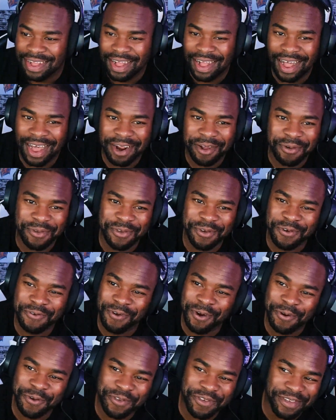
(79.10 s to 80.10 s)
I don't do
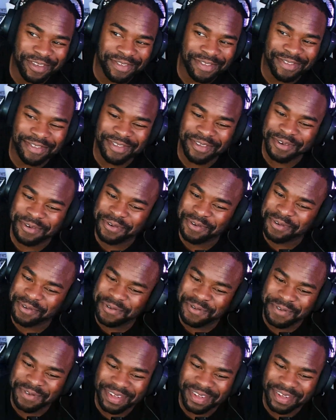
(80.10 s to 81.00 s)
roaches, so